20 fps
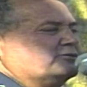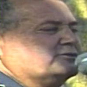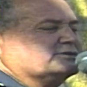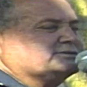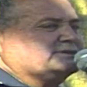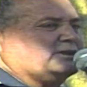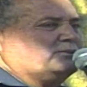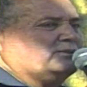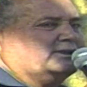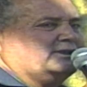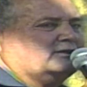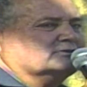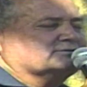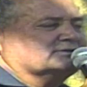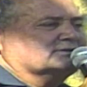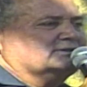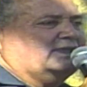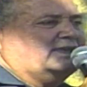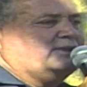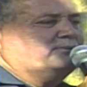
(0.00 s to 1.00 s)
to someone
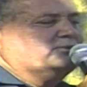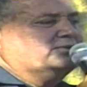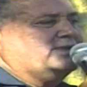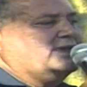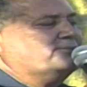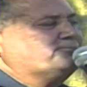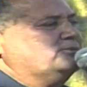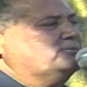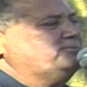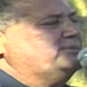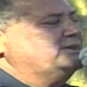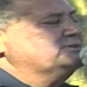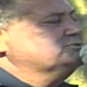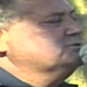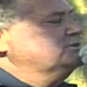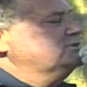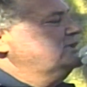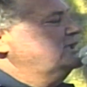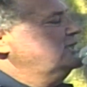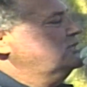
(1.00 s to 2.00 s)
else's land without
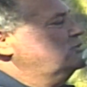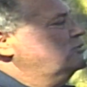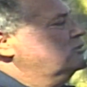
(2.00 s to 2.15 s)
permission, you either